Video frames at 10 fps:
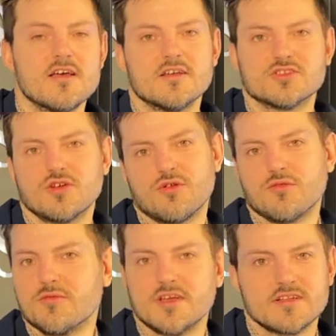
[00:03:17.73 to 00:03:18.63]

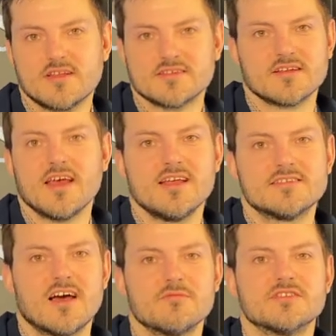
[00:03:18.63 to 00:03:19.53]
So there's an
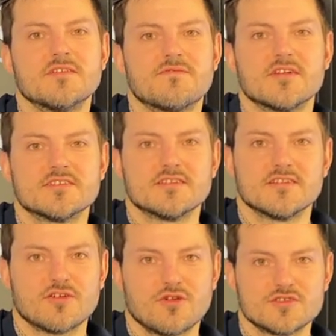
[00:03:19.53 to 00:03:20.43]
8 times difference
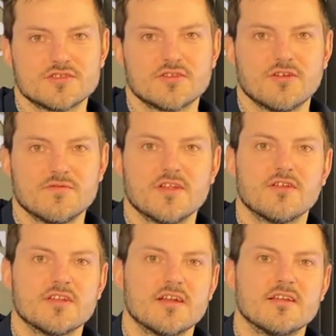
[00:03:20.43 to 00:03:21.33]
in the cost of the
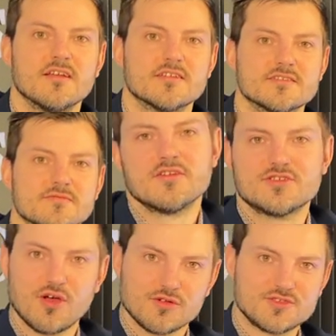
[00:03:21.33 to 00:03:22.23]
notary deals.
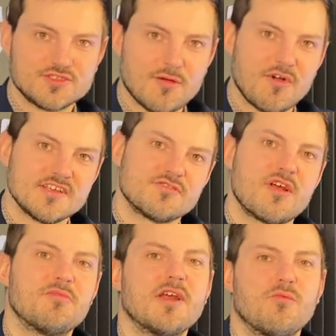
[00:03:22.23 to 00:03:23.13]
So to summarize and
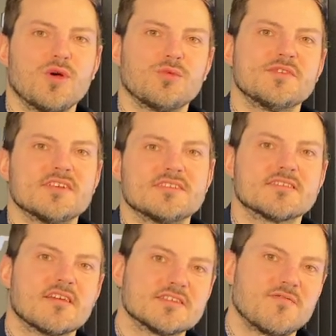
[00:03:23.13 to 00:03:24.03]
wrap it up what we just
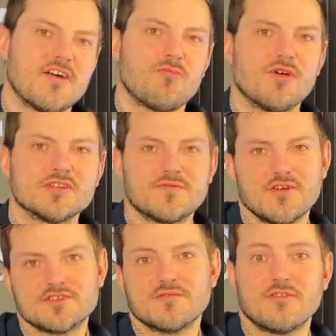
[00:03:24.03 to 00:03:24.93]
discussed, 5 points.
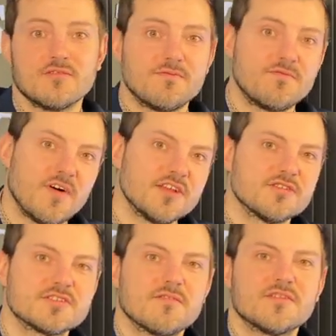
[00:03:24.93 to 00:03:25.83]
First of all, find
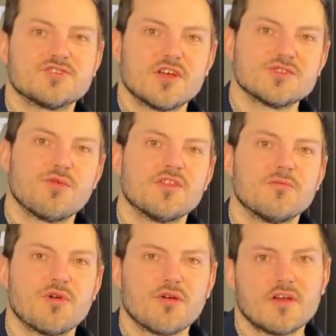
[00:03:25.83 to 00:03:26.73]
yourself a
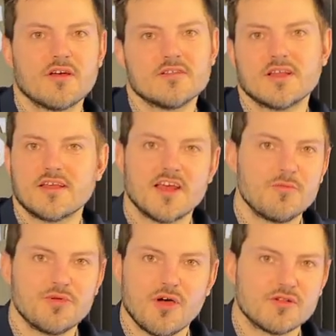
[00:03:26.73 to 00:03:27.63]
trustworthy broker that can
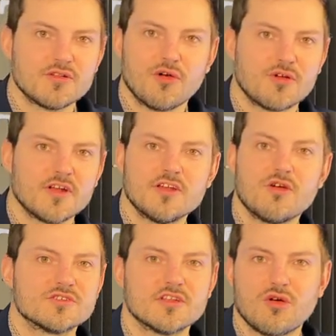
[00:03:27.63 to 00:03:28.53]
help you out locally,
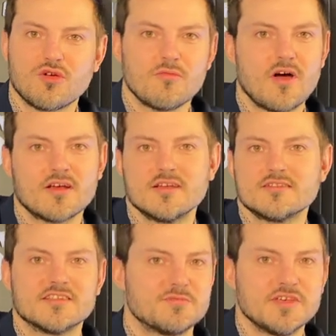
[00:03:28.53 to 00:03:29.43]
knows the local market
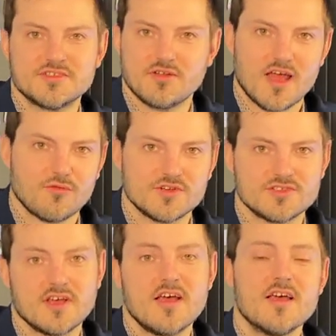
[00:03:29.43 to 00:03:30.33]
and speaks your language.